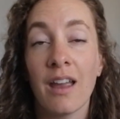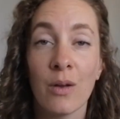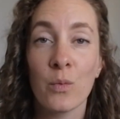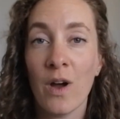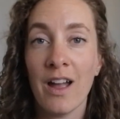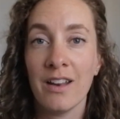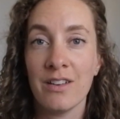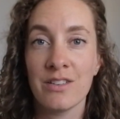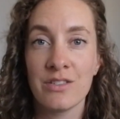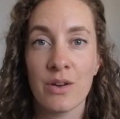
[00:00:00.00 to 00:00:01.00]
and why it
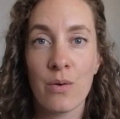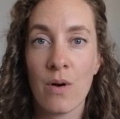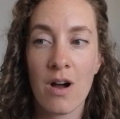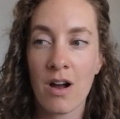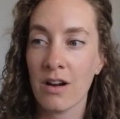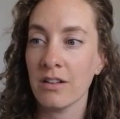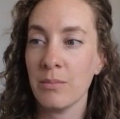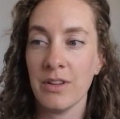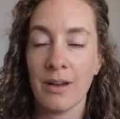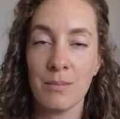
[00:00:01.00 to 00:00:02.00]
is so hard to
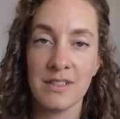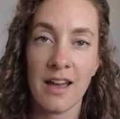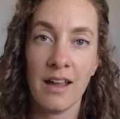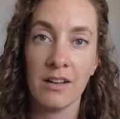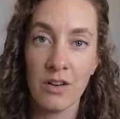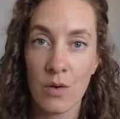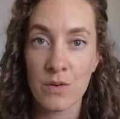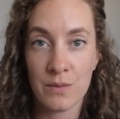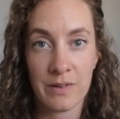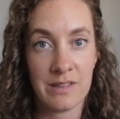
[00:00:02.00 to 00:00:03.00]
become
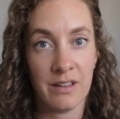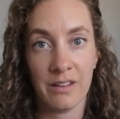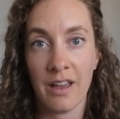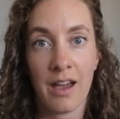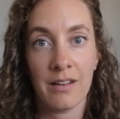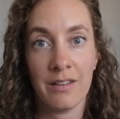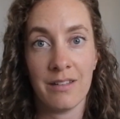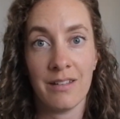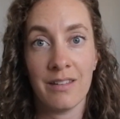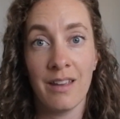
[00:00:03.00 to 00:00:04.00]
diagnosed with celiac
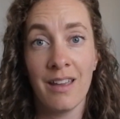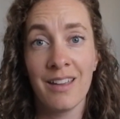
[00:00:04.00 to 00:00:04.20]
disease.